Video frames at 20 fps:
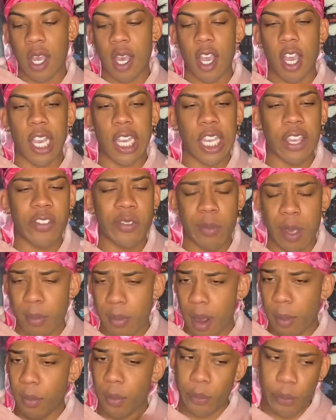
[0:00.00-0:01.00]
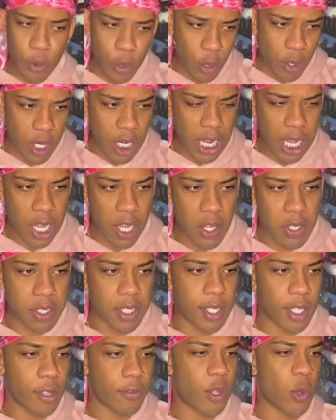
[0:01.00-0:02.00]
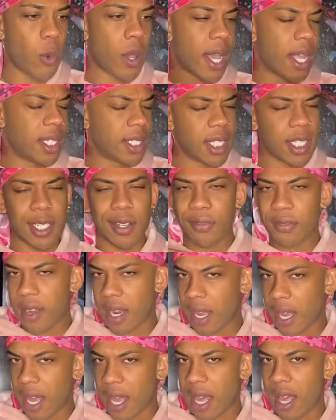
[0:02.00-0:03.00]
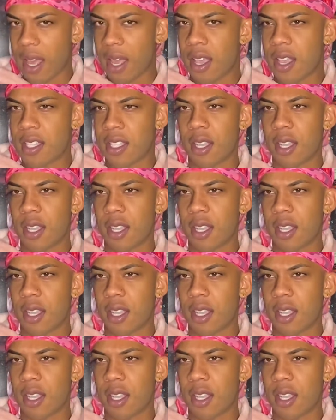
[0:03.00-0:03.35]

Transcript: I'll give you my proper pronouns, I'll give you what I identify as,